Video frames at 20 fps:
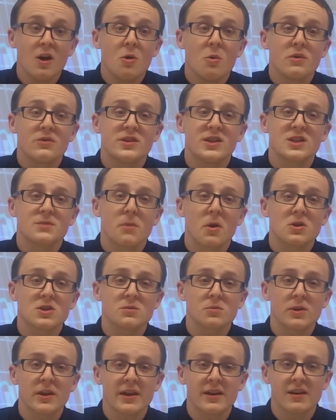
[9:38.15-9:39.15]
With
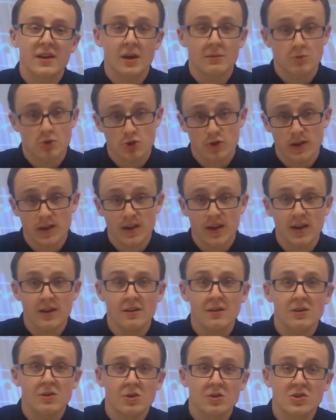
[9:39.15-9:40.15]
disposable income
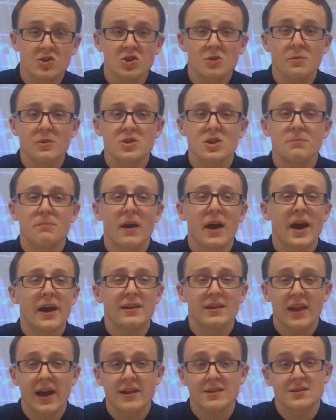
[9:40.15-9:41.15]
shrinking, consumers are
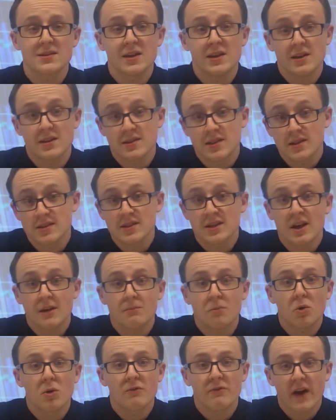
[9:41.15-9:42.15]
buying less and insisting
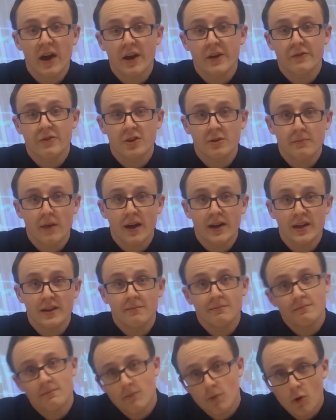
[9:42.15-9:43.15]
on more value for their money,
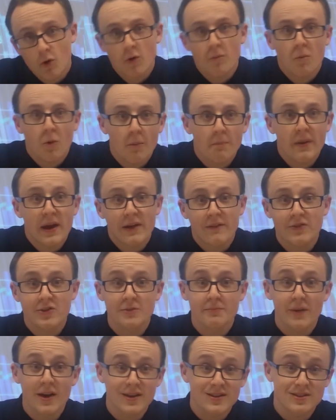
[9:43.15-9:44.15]
or more bang for
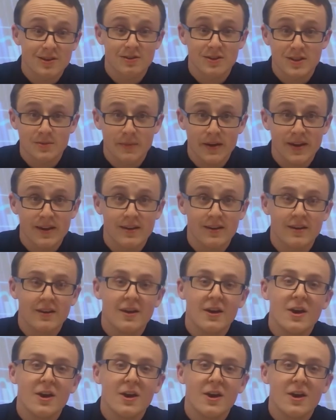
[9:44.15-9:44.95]
their buck, so to speak.